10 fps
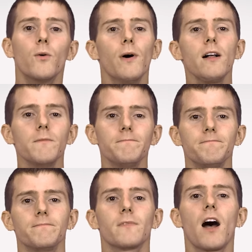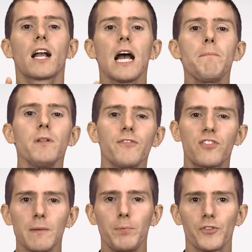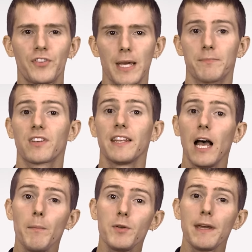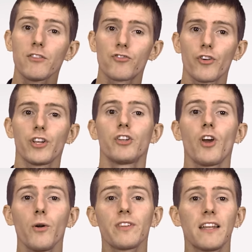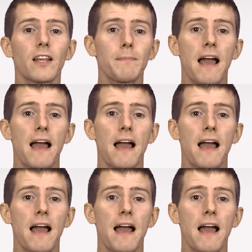Well, a couple of simple tips can help you make sure you don't end up